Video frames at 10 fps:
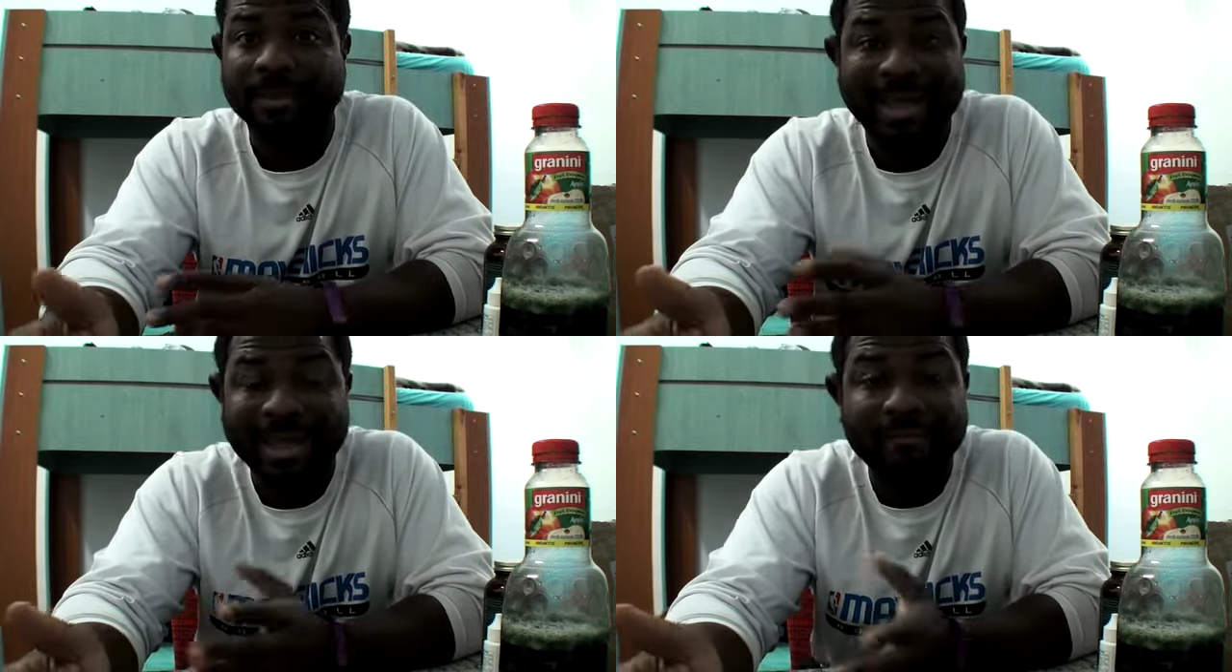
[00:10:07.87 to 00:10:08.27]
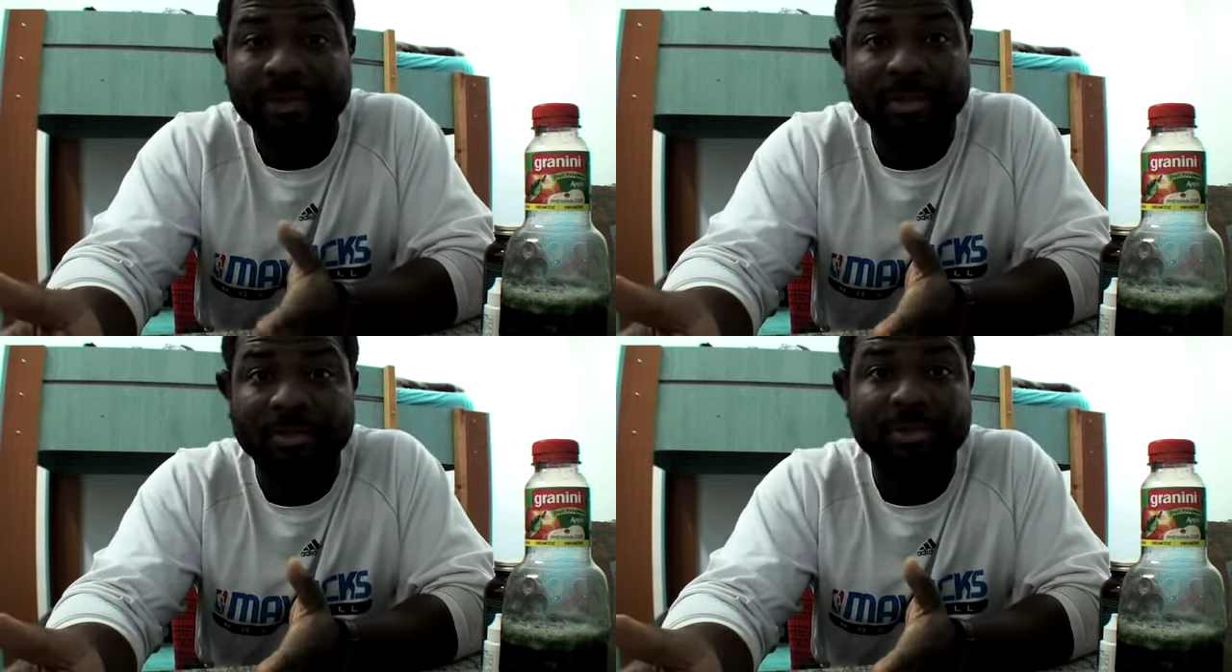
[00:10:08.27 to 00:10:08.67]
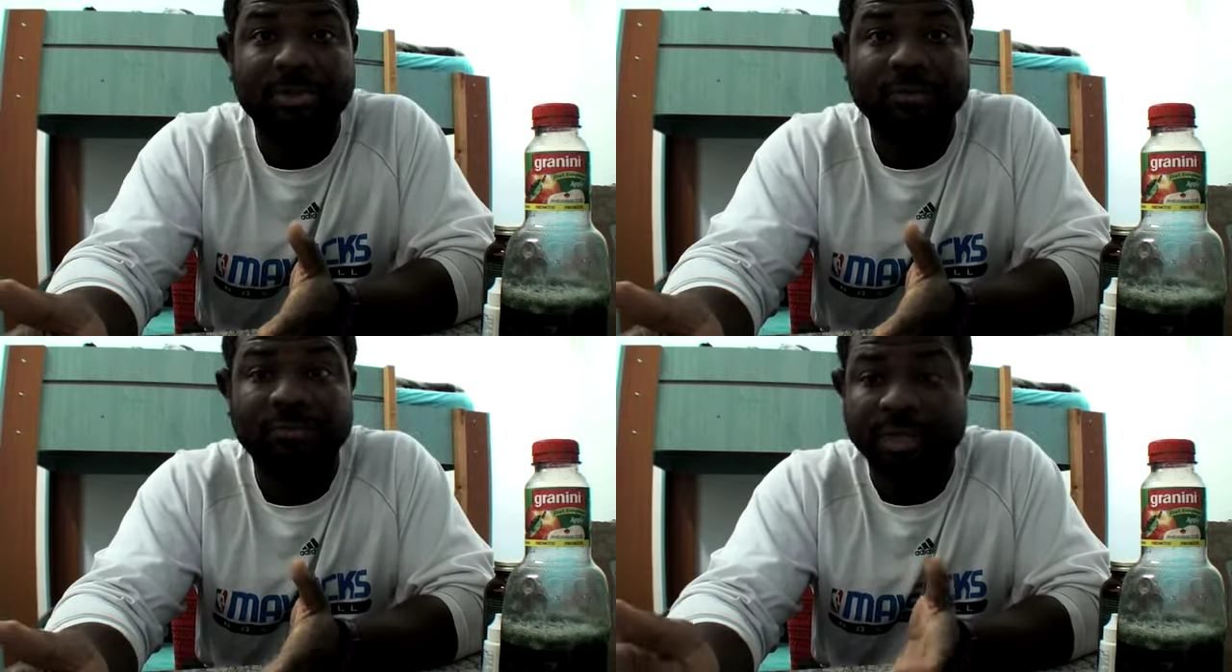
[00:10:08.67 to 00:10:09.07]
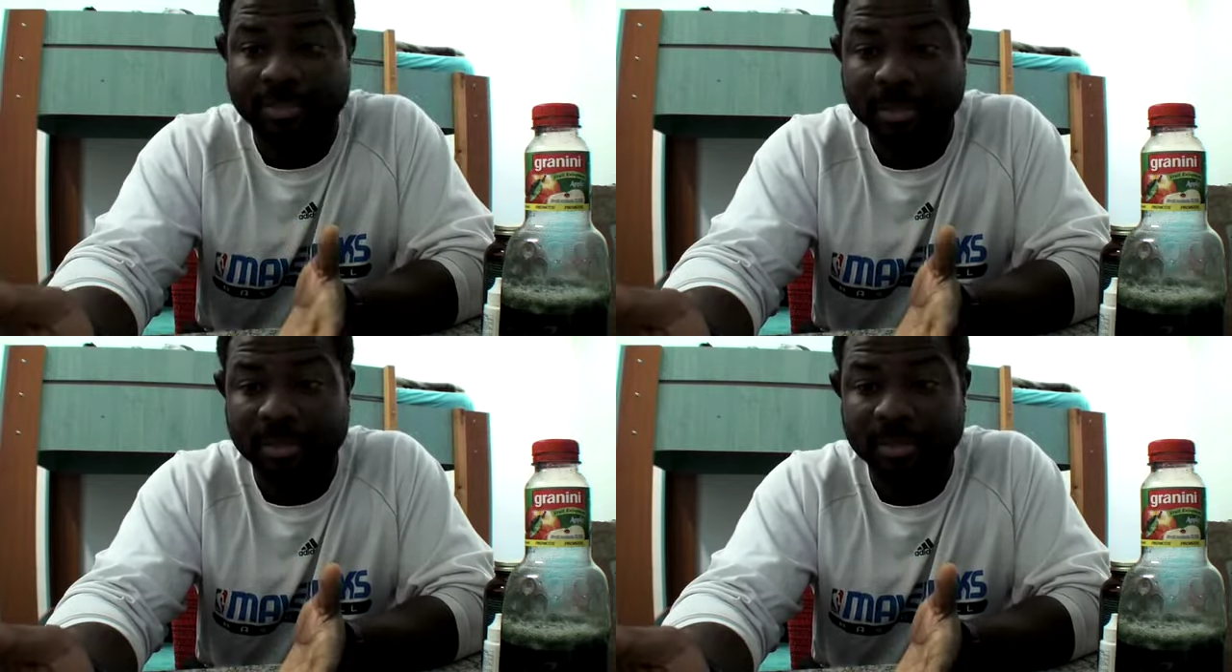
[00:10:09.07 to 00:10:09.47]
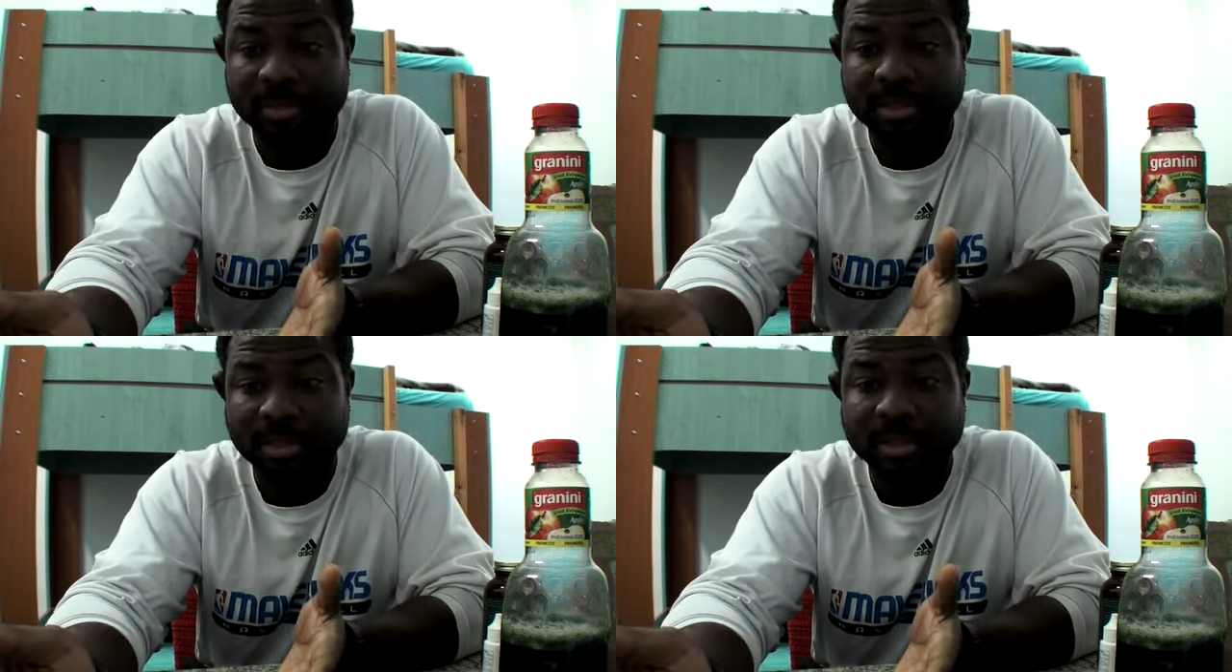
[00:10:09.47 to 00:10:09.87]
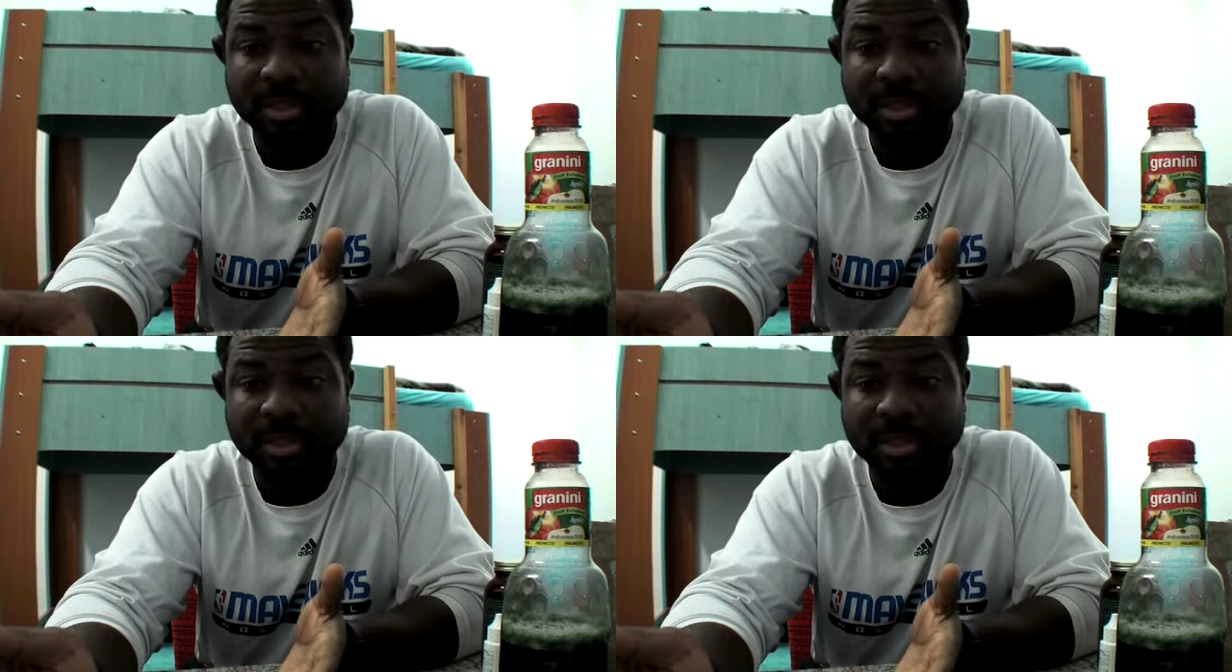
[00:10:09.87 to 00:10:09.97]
have to do serve training because,